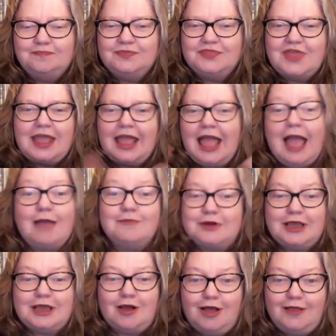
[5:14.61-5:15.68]
thing
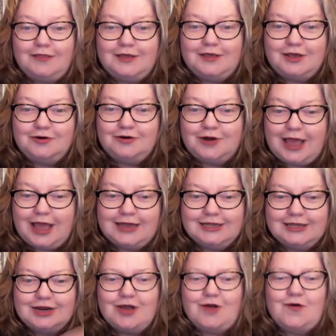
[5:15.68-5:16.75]
happening on the internet,
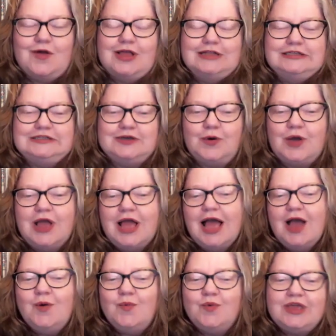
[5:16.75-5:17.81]
you know? And so
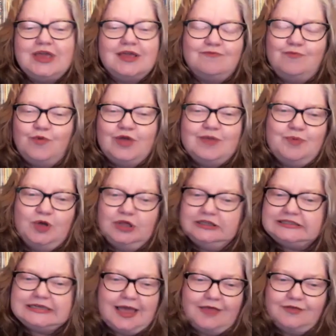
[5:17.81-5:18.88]
we pulled
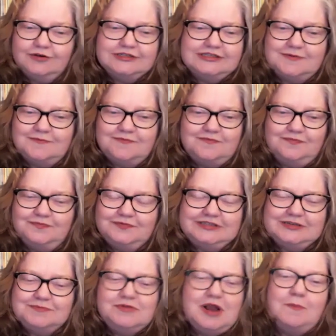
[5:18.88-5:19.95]
together some
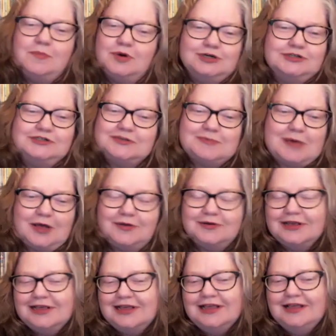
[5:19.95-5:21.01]
numbers about,
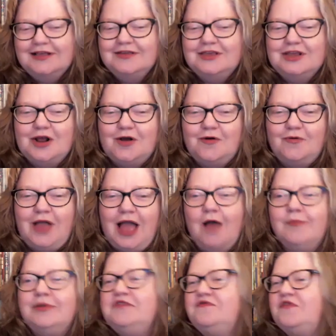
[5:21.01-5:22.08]
you know, how
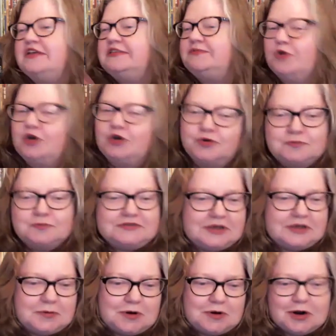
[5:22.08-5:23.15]
many Facebook groups
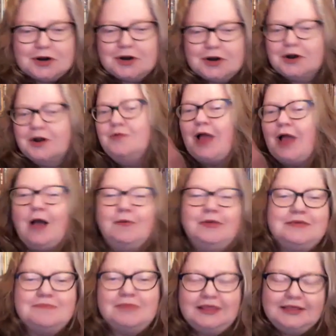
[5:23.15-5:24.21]
there were and how
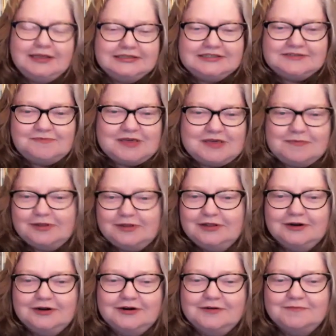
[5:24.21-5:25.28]
many millions of people
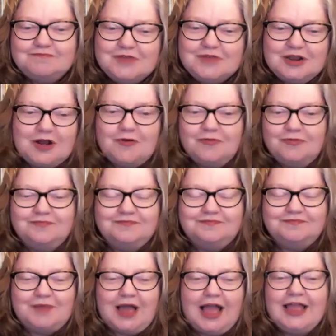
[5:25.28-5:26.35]
are, you know,
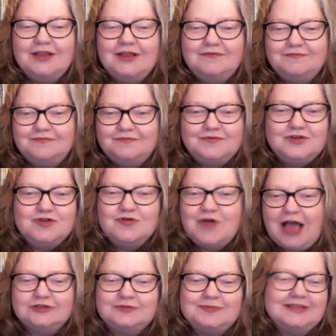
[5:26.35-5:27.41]
buying new
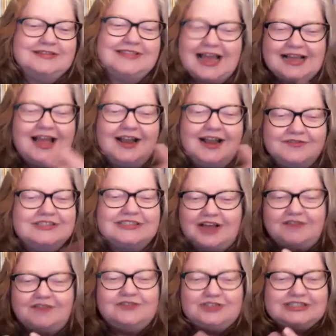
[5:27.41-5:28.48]
house, that kind of
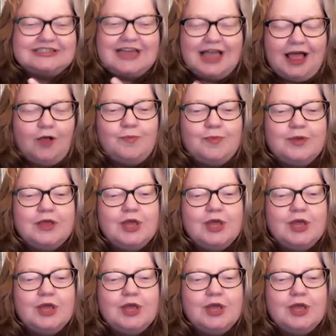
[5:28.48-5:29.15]
stuff, just to help.